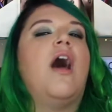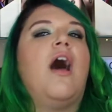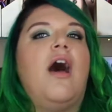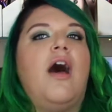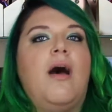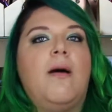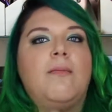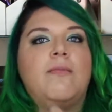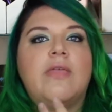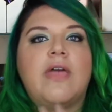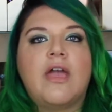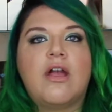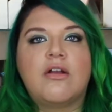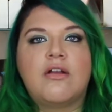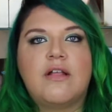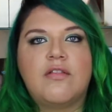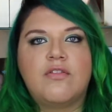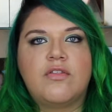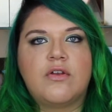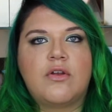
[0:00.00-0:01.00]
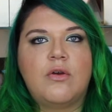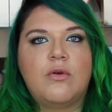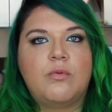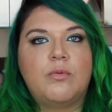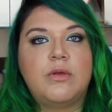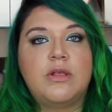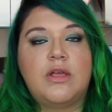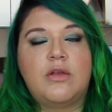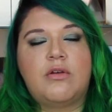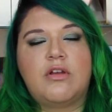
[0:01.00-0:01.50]
the hair tends to go
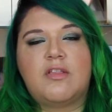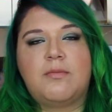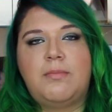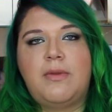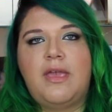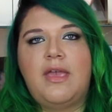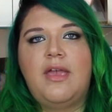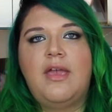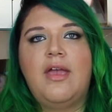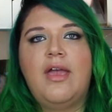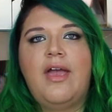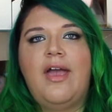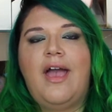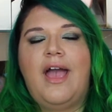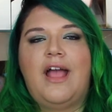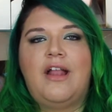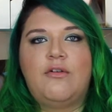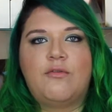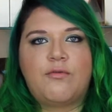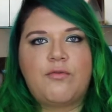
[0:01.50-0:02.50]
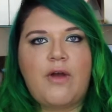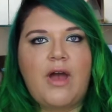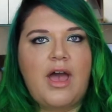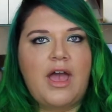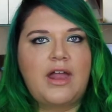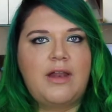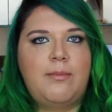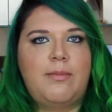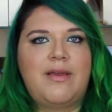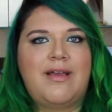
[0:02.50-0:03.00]
really crispy and
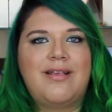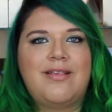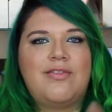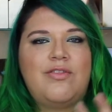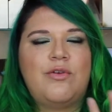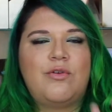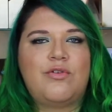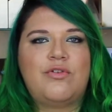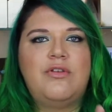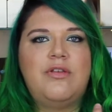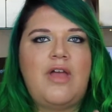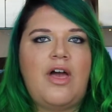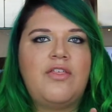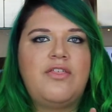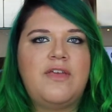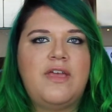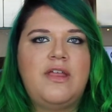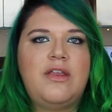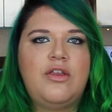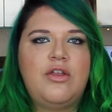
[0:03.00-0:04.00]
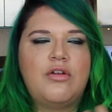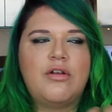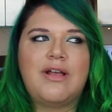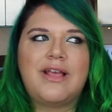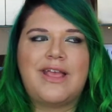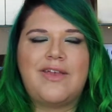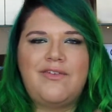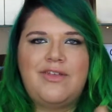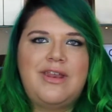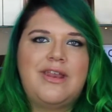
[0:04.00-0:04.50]
fried, because there's nothing, you're
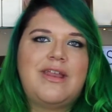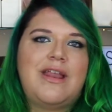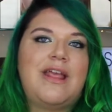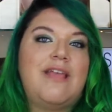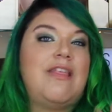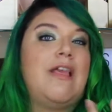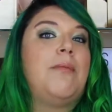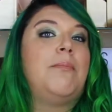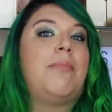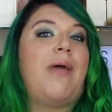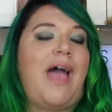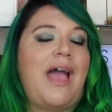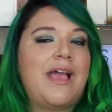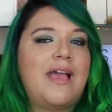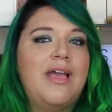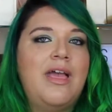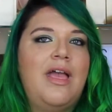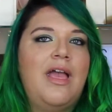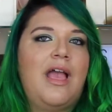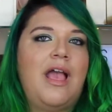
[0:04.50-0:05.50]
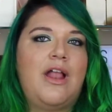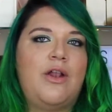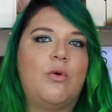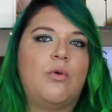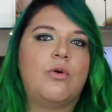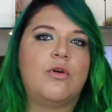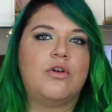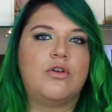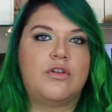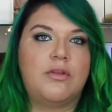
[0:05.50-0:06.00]
not giving anything back in
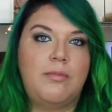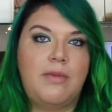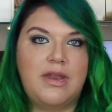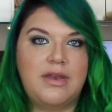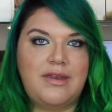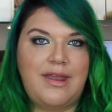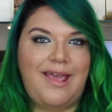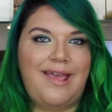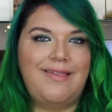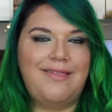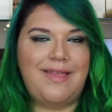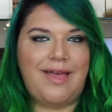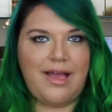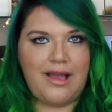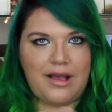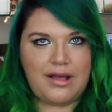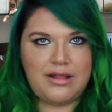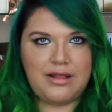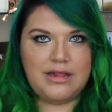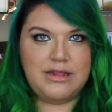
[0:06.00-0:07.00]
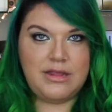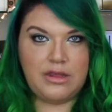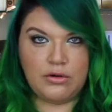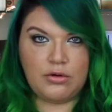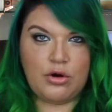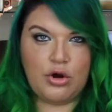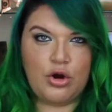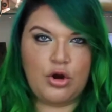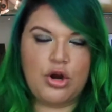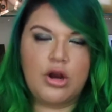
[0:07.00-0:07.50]
order to maintain that
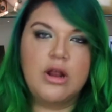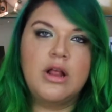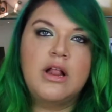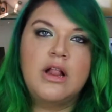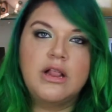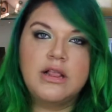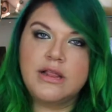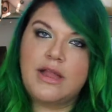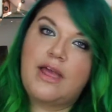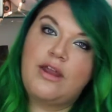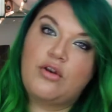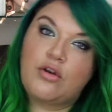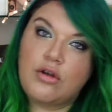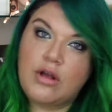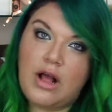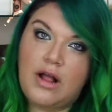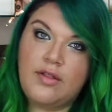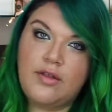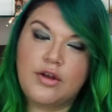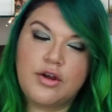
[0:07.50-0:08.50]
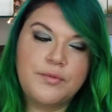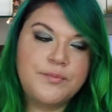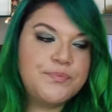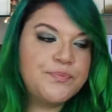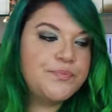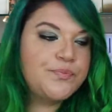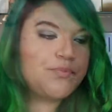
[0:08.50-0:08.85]
clearer, lighter color.